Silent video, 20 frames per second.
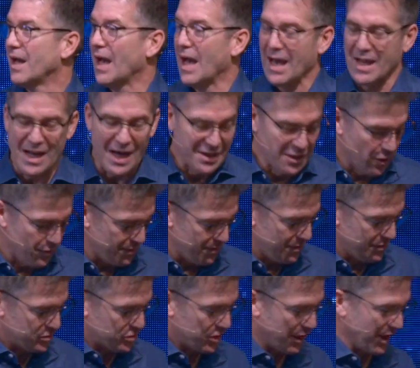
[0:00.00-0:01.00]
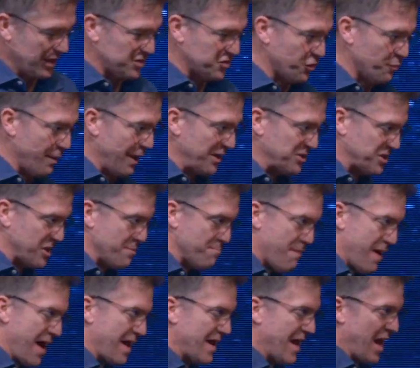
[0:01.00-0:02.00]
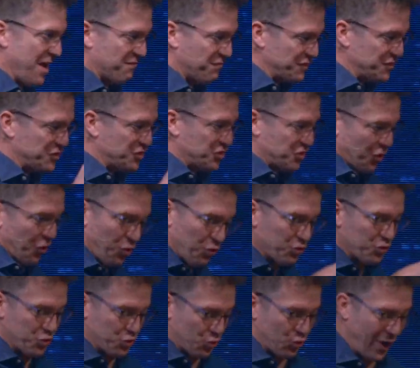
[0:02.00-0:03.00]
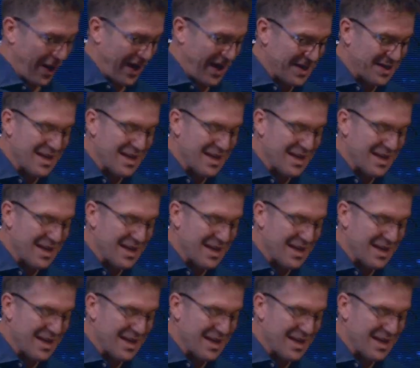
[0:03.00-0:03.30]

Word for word: And I know that the transformation in my life is so great,